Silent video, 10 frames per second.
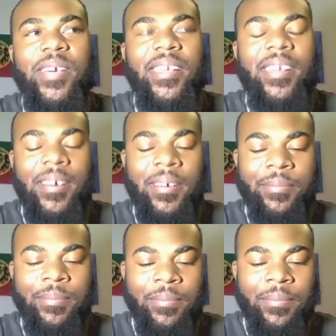the
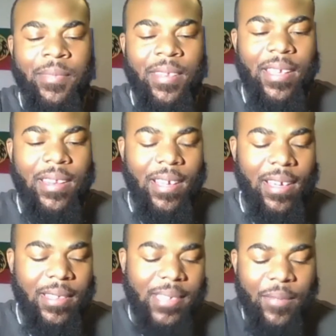
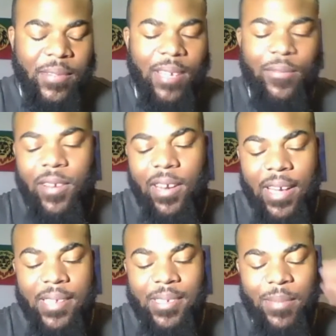771
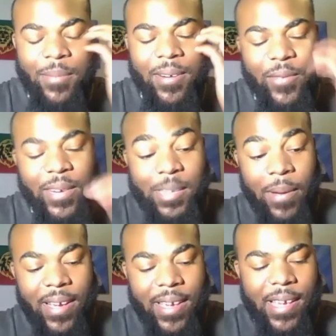Alliance, a member when this
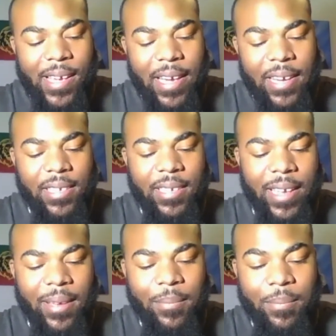podcast actually
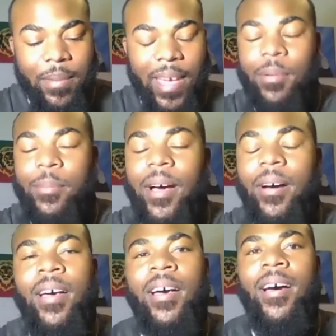like came
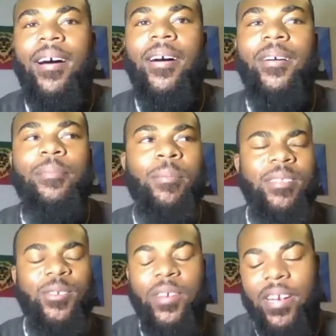about. I'm a
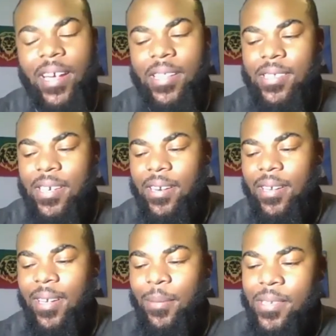2019
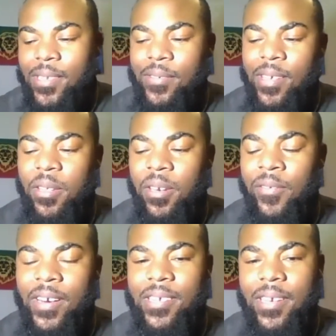alumnus of Southern
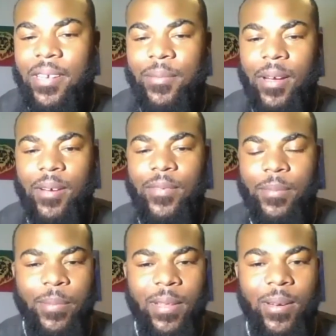University from
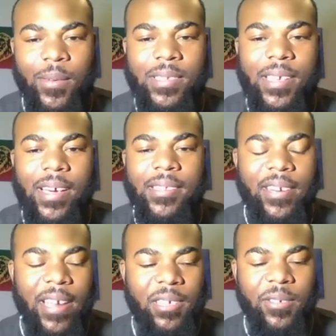the Political Science and
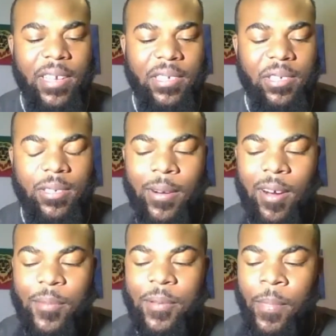National Relations
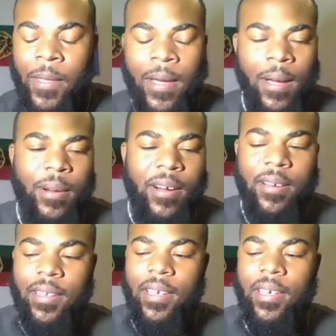Department. I'm
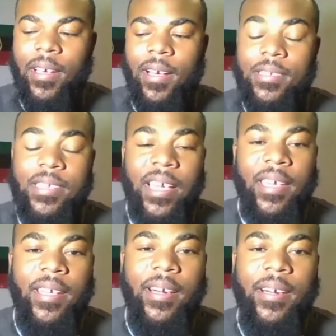currently
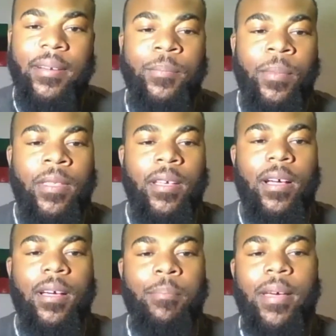second year
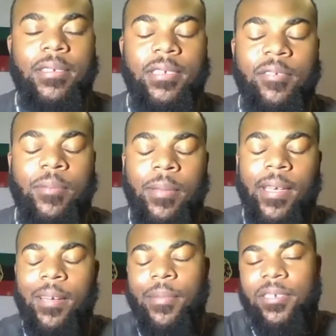Masters of Public
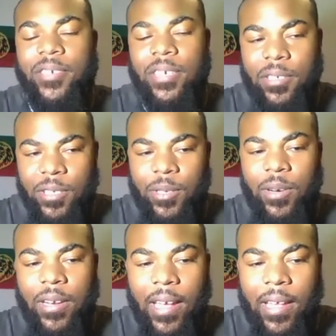Administration
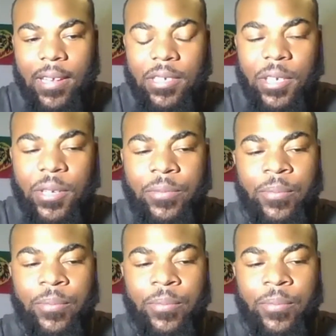student at LSU.